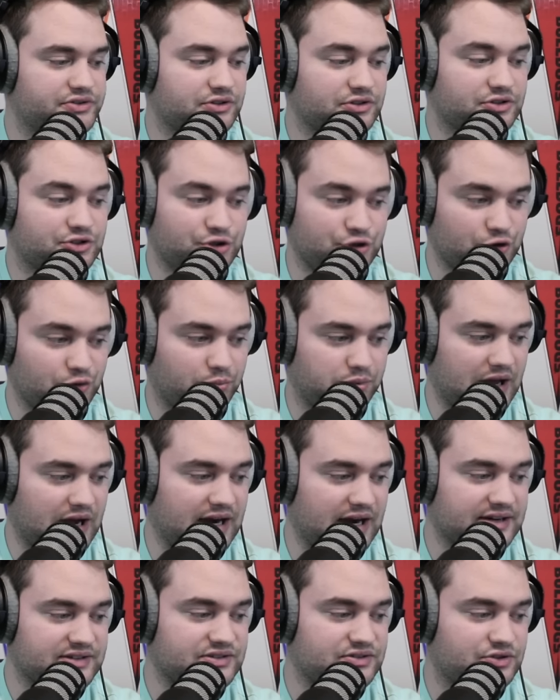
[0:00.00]
2
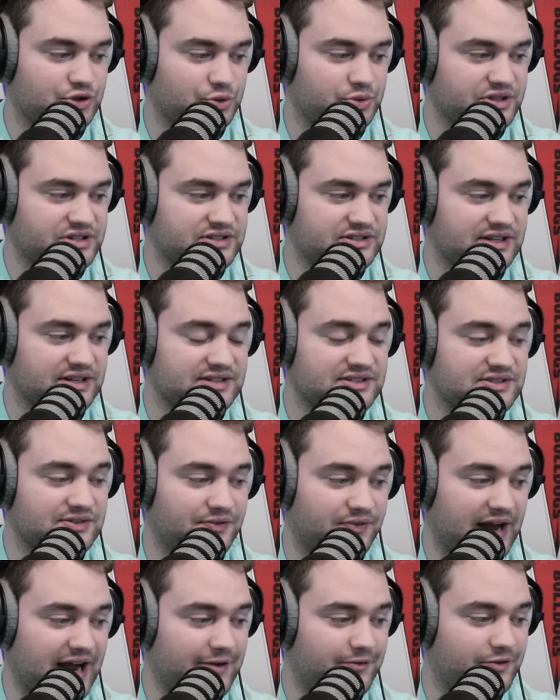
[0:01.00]
blocks, 2 assists,
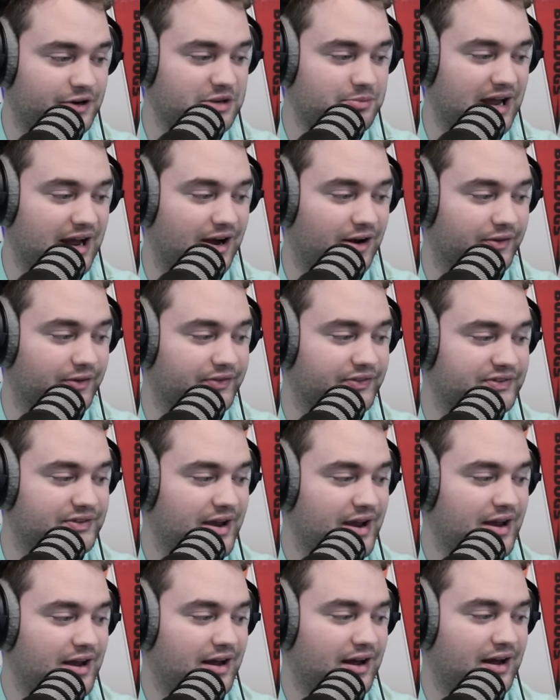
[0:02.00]
5 rebounds,
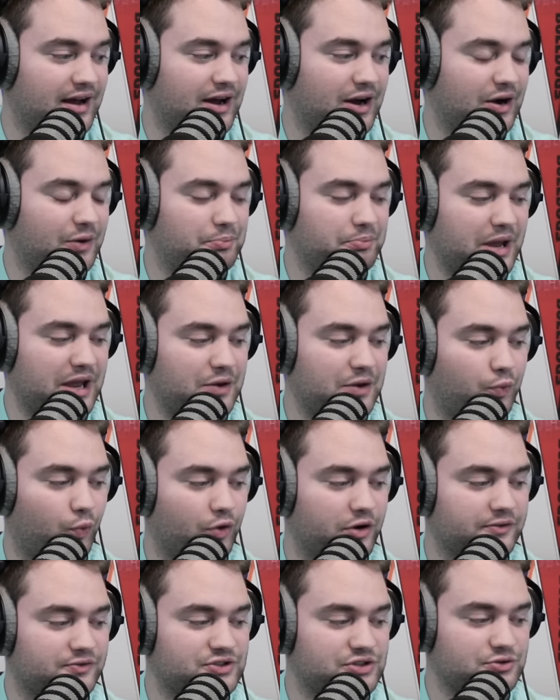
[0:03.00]
made
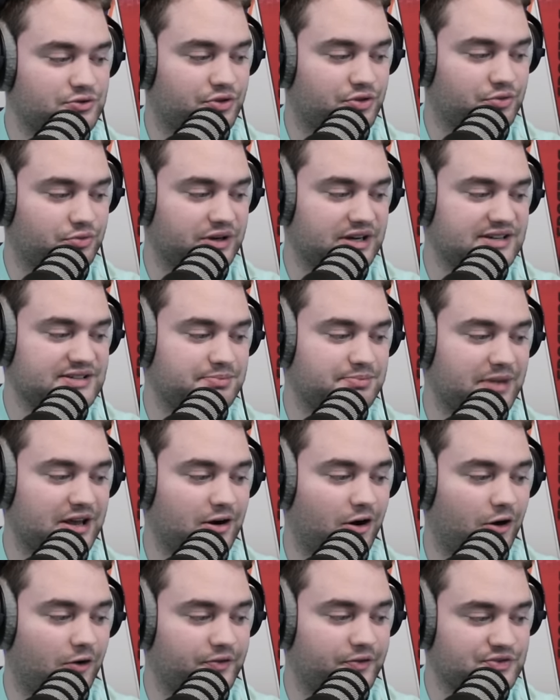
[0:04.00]
1 of 2 threes, made
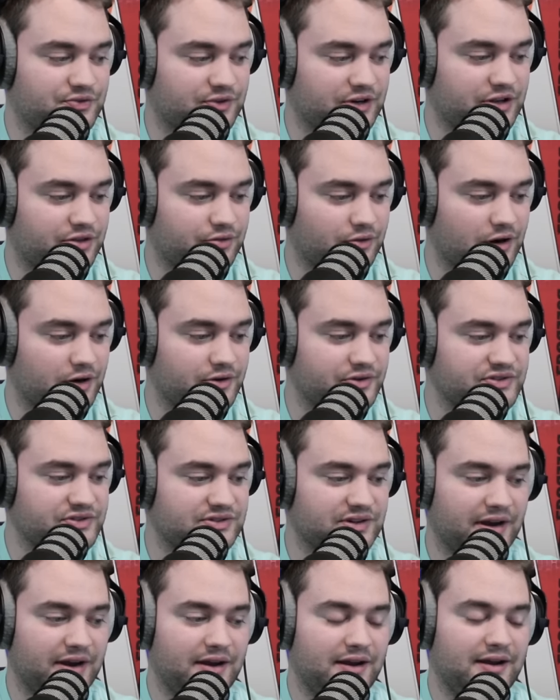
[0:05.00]
all of his free throws,
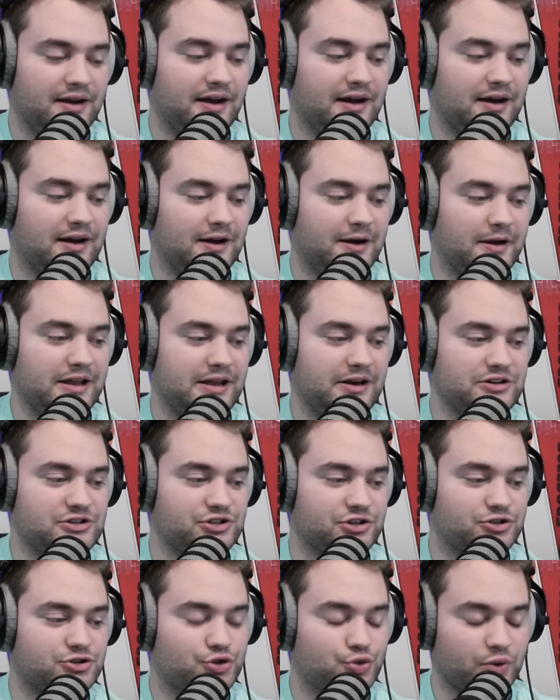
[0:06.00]
in
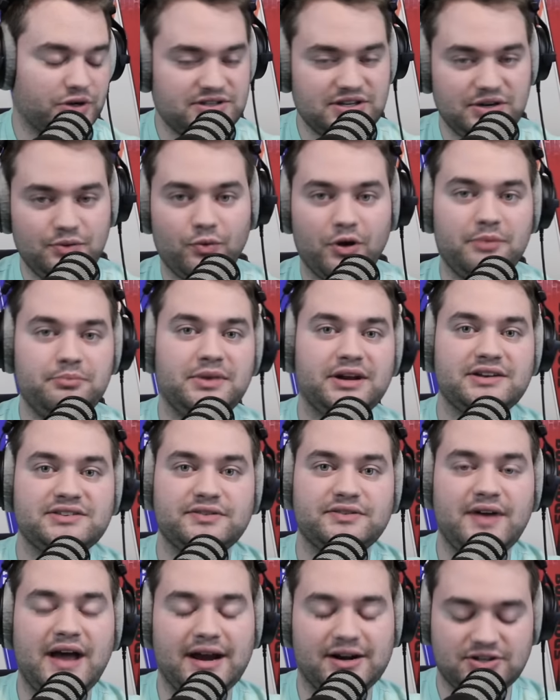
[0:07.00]
just 21 minutes
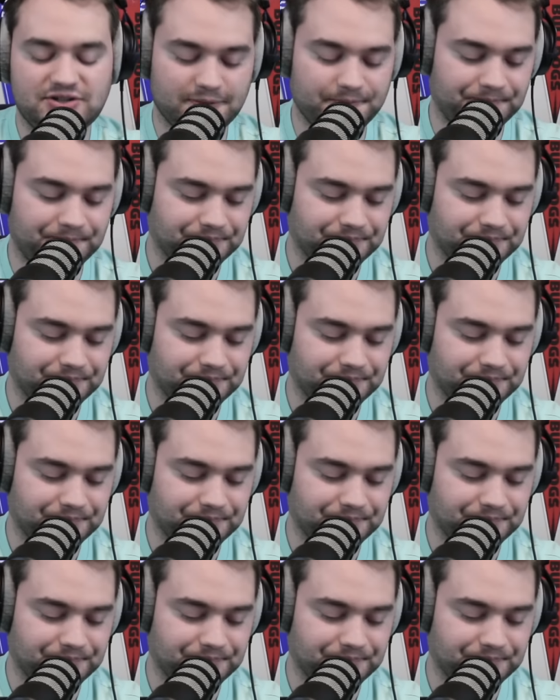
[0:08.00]
of action.